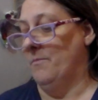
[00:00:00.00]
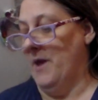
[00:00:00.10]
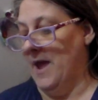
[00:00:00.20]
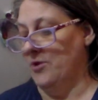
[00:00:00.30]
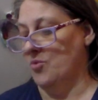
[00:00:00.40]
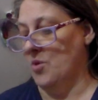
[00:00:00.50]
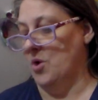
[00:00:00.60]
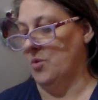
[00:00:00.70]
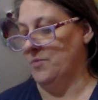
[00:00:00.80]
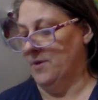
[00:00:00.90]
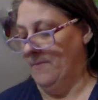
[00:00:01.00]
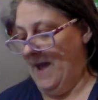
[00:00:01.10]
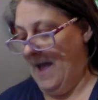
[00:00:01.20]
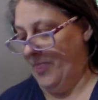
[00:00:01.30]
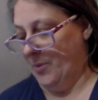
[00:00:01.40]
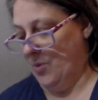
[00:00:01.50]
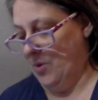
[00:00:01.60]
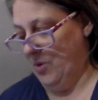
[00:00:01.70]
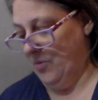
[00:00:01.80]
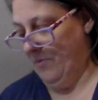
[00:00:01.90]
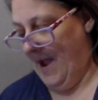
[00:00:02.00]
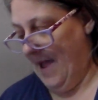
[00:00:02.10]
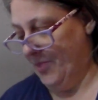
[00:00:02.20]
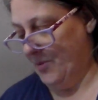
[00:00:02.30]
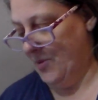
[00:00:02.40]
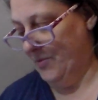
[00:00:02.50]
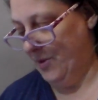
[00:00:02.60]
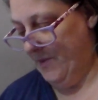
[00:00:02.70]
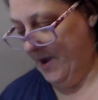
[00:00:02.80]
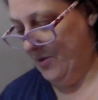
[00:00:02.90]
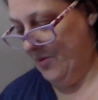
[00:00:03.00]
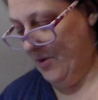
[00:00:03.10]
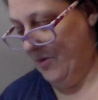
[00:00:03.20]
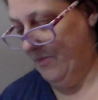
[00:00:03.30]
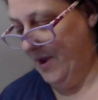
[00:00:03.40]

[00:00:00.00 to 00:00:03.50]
bedroom to bathroom, bathroom to bedroom,